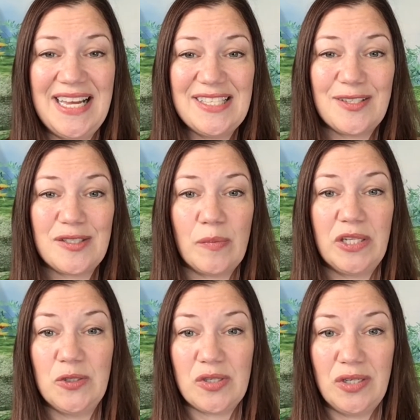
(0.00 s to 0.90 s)
So someone
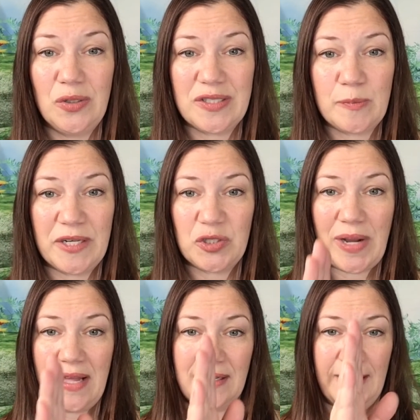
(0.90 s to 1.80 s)
who's new to
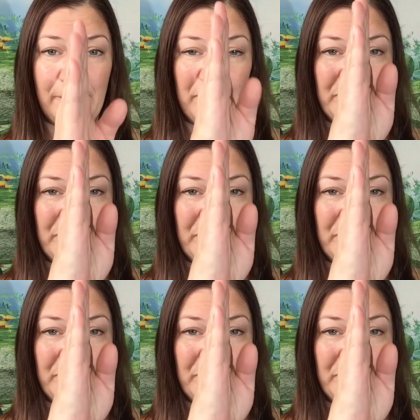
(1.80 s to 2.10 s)
spirituality,